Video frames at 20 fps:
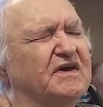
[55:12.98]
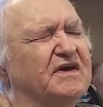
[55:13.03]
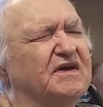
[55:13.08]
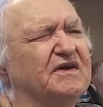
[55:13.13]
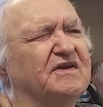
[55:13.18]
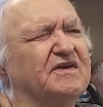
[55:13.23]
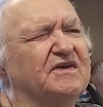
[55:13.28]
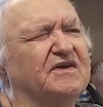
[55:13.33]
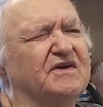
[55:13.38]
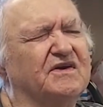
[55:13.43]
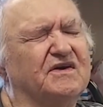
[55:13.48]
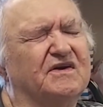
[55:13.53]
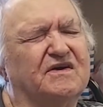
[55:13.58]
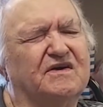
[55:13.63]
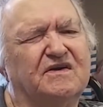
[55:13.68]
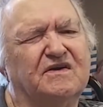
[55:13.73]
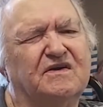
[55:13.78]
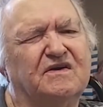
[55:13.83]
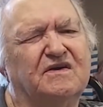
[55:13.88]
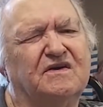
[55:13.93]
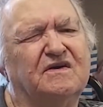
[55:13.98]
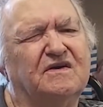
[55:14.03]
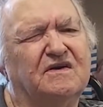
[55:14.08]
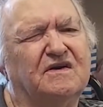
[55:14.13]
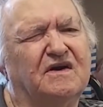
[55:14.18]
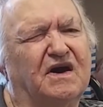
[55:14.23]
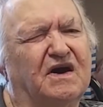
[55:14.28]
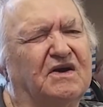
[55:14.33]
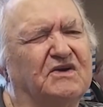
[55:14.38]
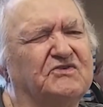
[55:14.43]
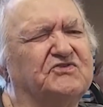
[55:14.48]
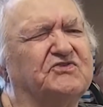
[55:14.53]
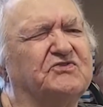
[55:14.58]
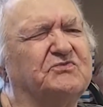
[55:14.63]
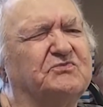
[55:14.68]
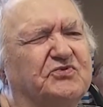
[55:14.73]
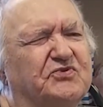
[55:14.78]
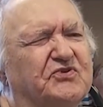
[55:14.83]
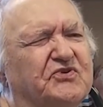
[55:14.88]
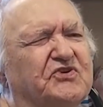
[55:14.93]
and uh, I was in
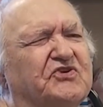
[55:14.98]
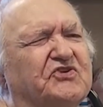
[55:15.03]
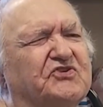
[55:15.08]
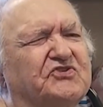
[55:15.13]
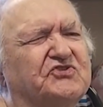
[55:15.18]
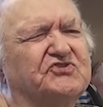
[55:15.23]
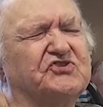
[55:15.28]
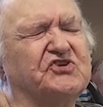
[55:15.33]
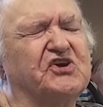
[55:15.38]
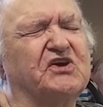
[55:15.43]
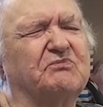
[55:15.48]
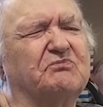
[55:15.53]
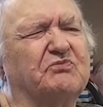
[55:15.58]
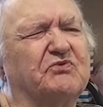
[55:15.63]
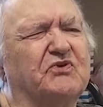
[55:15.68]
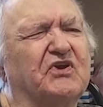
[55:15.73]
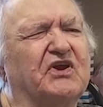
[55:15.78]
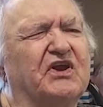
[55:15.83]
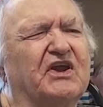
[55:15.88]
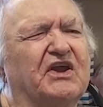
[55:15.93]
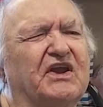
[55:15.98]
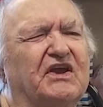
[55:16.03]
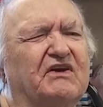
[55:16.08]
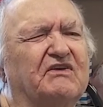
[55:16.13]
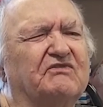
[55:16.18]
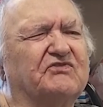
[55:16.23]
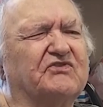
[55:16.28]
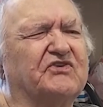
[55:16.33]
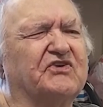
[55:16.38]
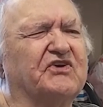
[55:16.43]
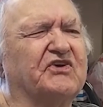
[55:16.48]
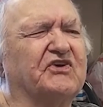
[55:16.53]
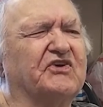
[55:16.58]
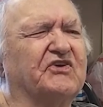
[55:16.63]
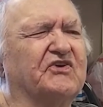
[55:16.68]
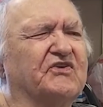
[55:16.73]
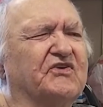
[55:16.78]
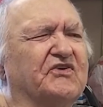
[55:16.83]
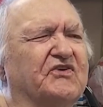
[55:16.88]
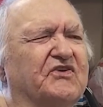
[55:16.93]
pretty good shape when I left
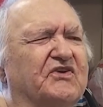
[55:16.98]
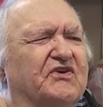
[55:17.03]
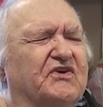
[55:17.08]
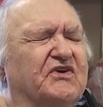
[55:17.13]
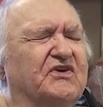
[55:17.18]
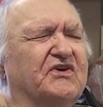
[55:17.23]
there and